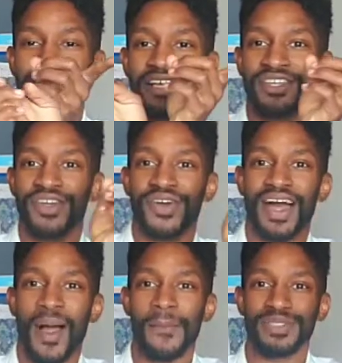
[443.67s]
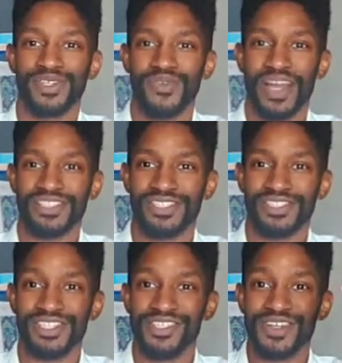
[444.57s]
and you go the opposite
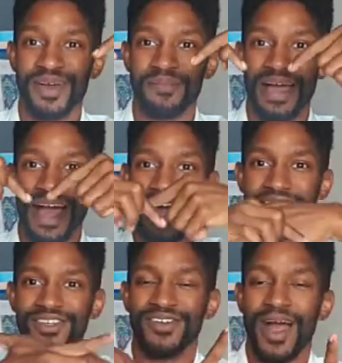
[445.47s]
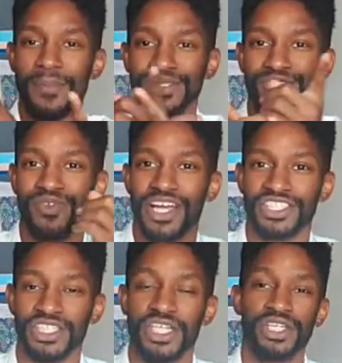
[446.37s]
direction then you come back and you go the opposite direction